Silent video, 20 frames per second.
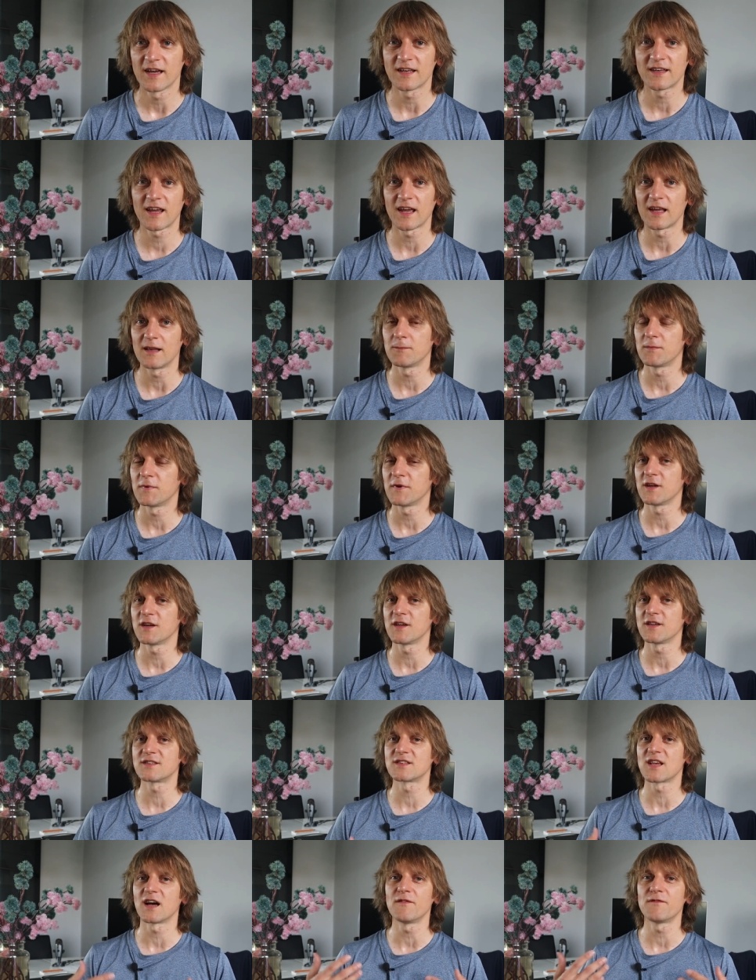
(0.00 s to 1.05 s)
It can
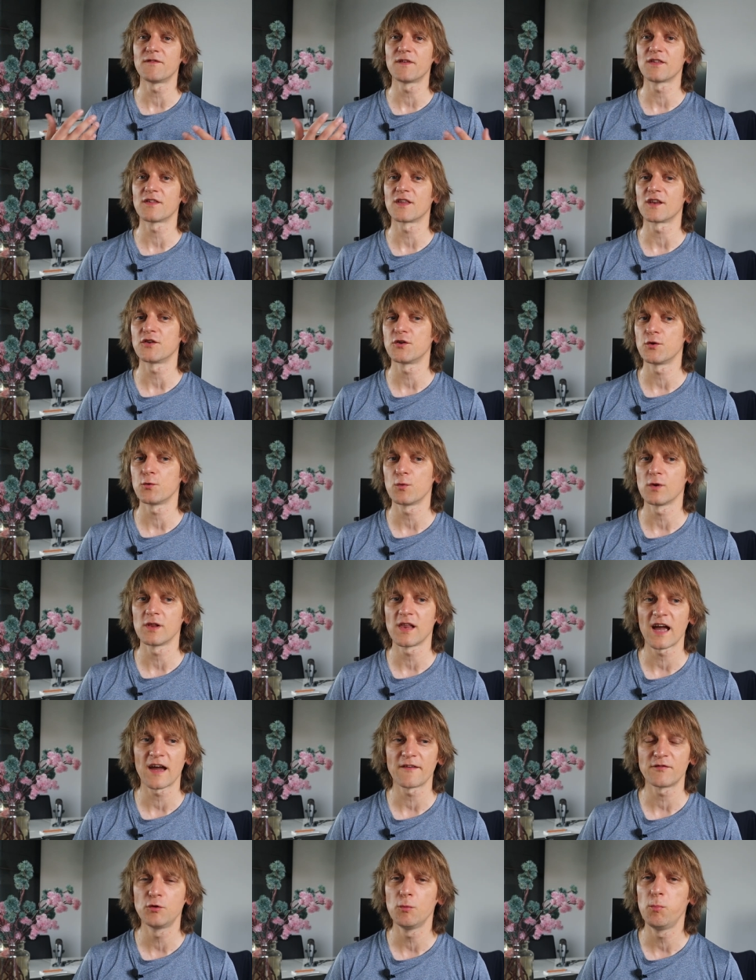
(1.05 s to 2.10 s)
be something that you will
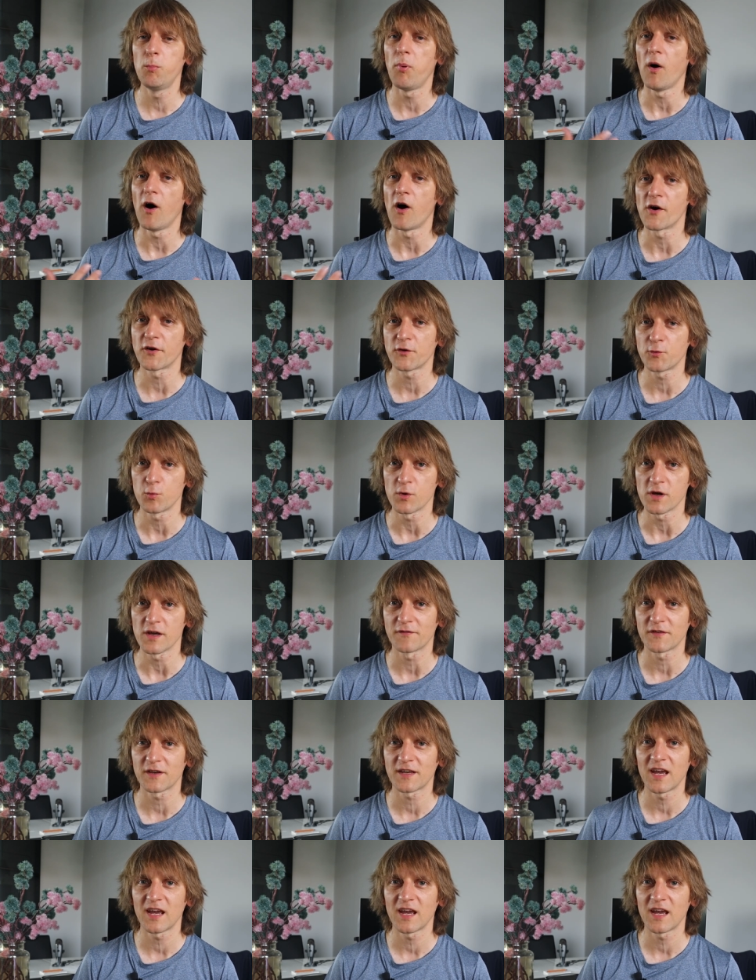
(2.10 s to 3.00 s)
have to part with.